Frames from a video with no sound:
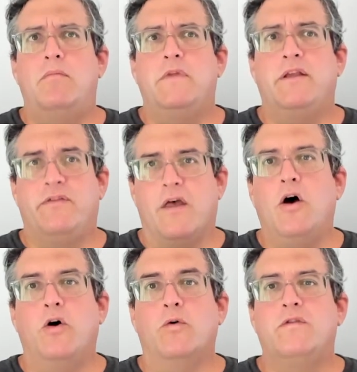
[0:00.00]
is the
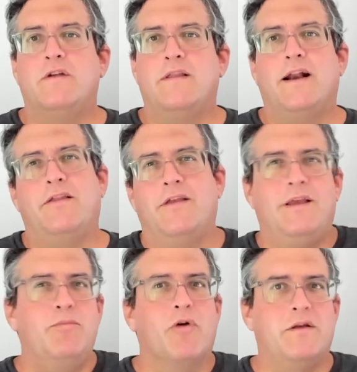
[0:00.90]
host. And then I think
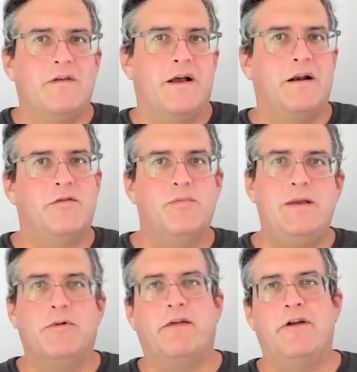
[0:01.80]
he brings on other
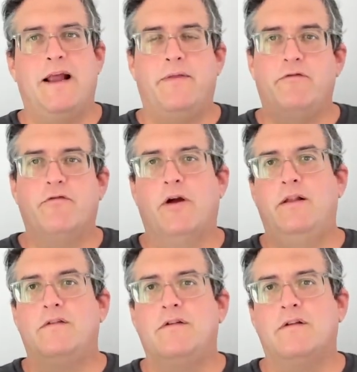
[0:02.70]
people every now and then,
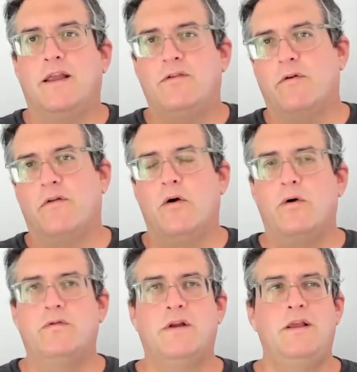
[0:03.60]
friends, to like sort of
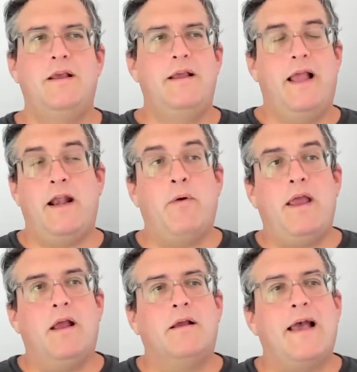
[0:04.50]
co-host.
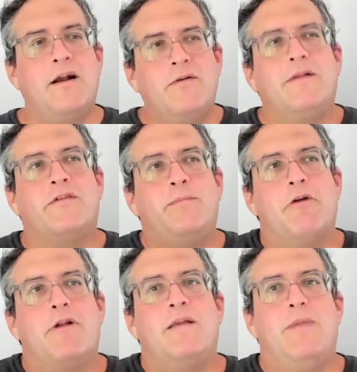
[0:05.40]
Anyway, got into a little
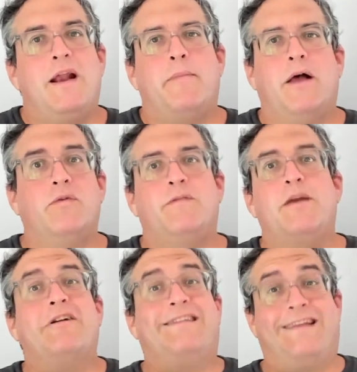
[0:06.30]
spirited debate about
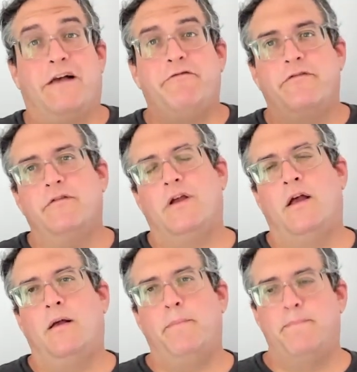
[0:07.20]
spirit stuff.
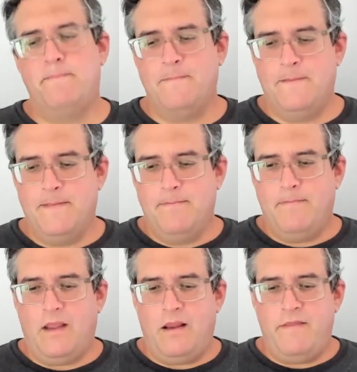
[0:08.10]
And
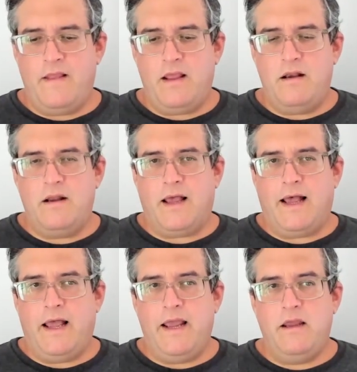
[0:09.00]
then
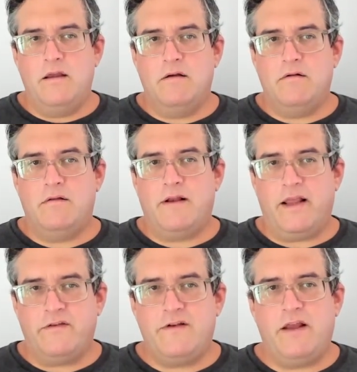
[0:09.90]
I, the
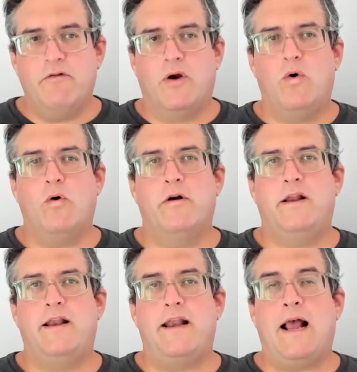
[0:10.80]
next day,
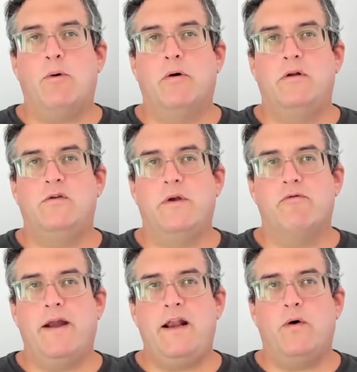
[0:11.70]
recorded an Hour Undoing
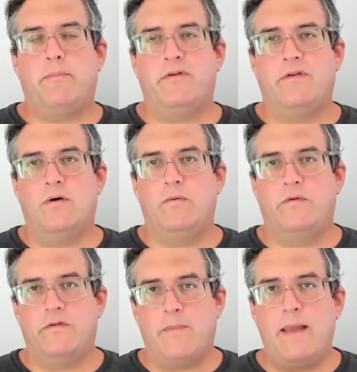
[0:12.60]
radio episode,
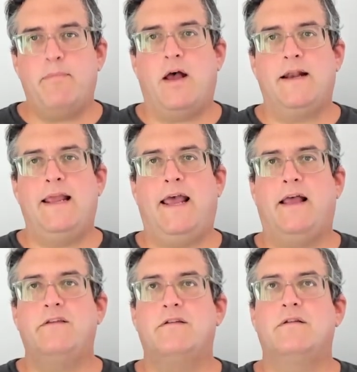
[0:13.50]
which is my
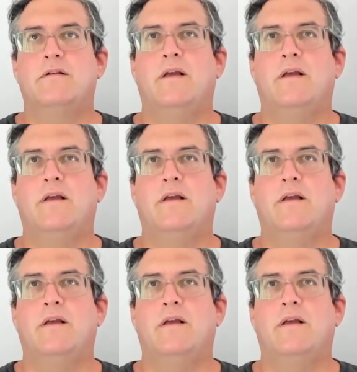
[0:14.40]
podcast,